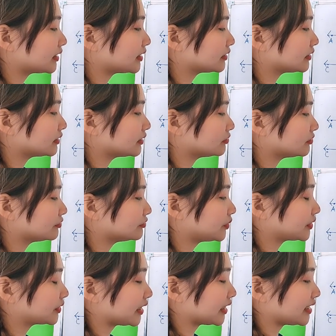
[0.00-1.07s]
that is equal to
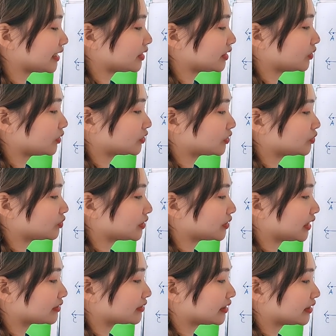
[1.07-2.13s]
180
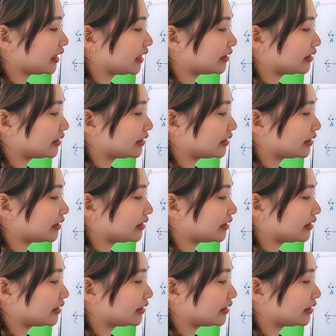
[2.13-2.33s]
degrees.